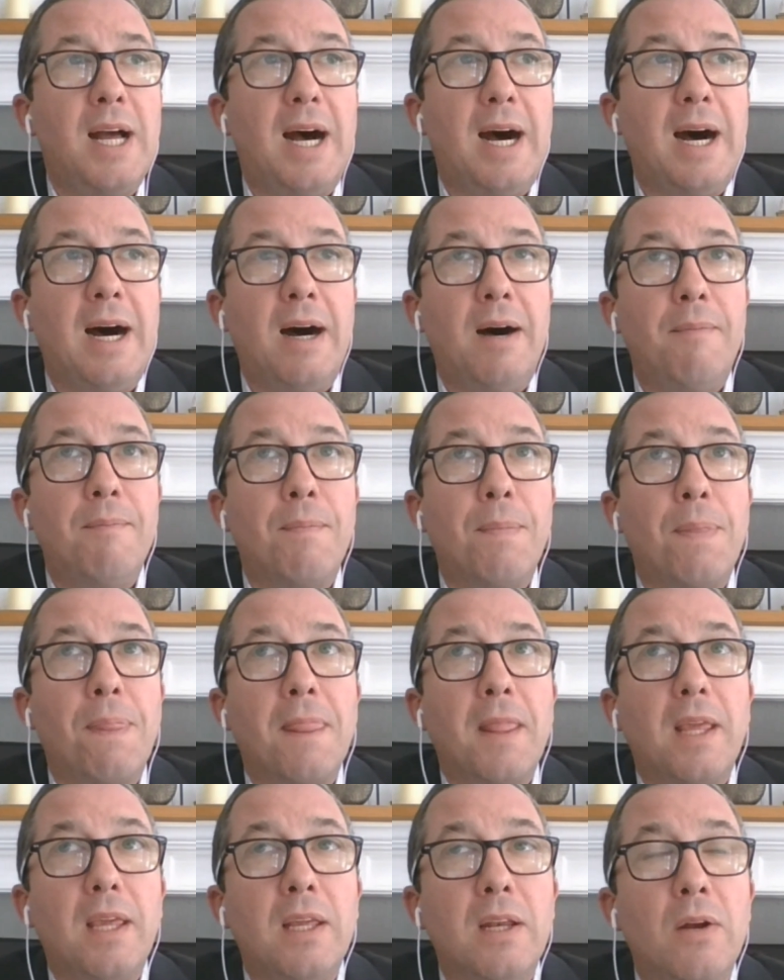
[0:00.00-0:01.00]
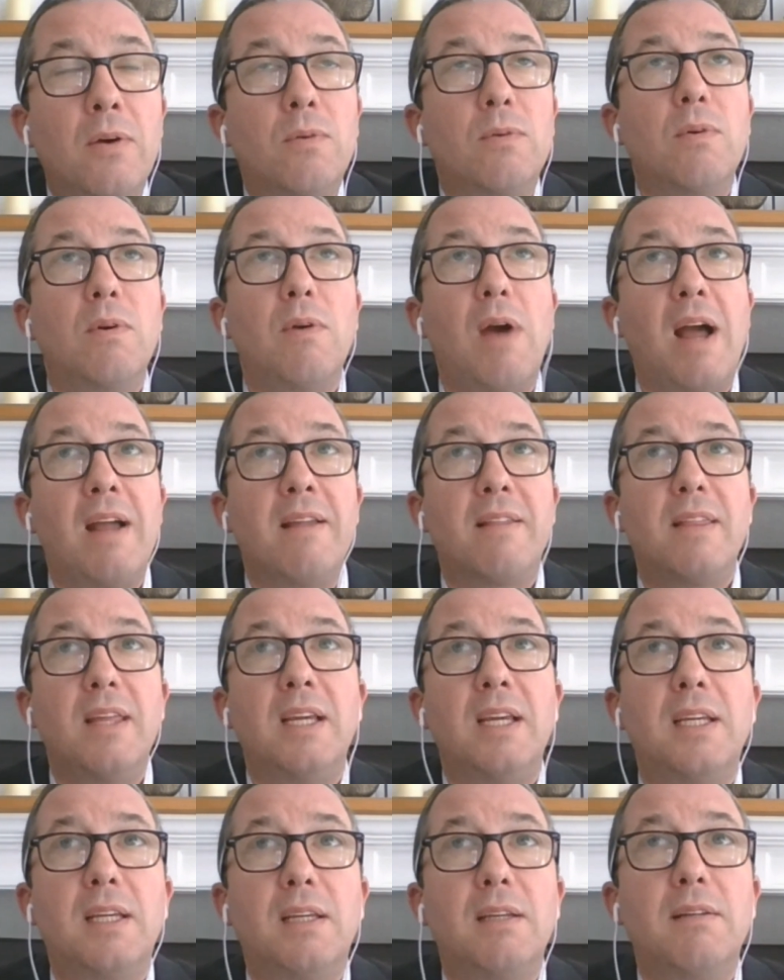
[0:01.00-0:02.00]
Um, you know, I
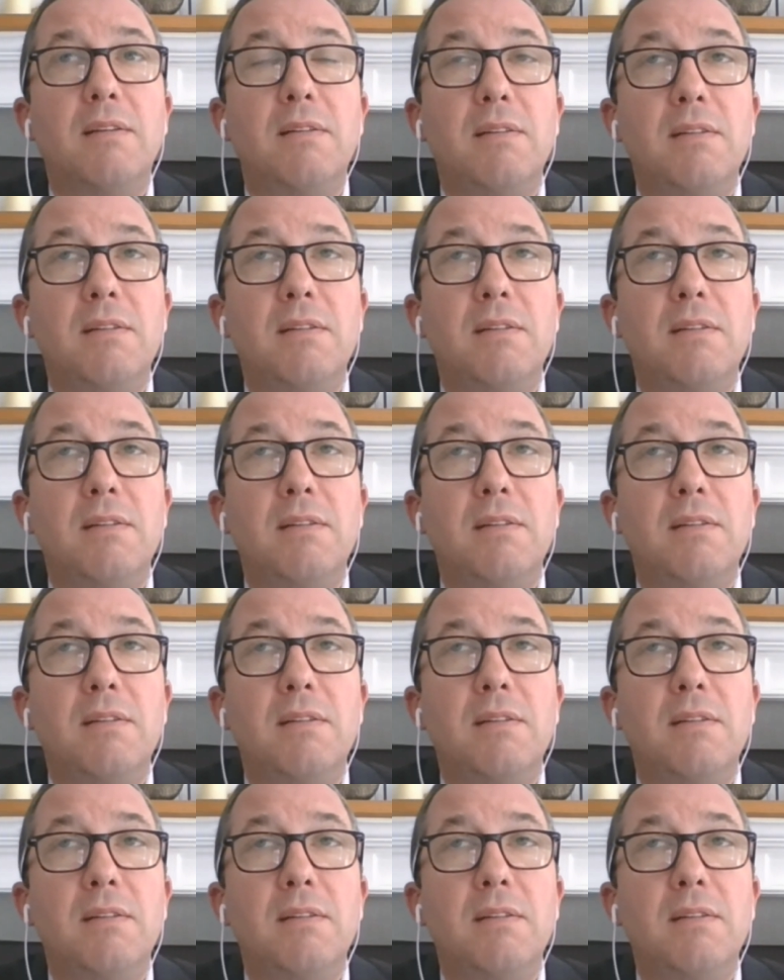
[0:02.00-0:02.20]
think